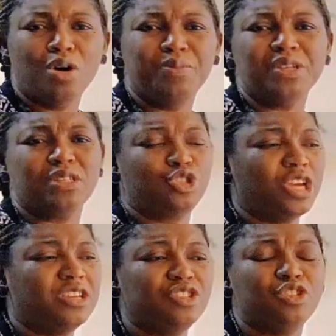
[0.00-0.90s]
He's
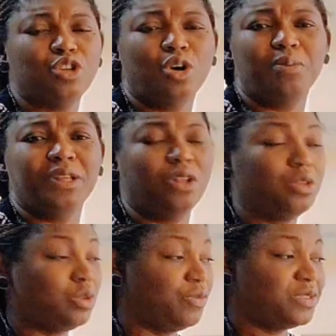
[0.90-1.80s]
changed job a lot
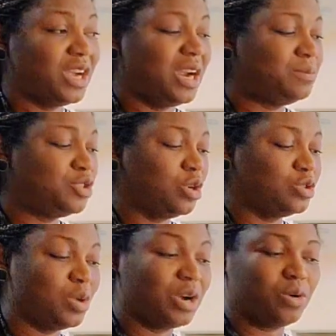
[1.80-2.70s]
of times just
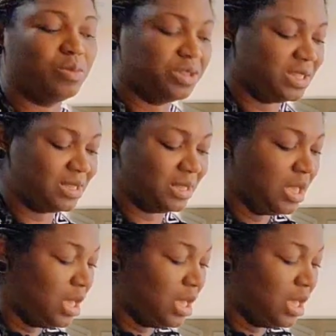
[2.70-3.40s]
to accommodate, and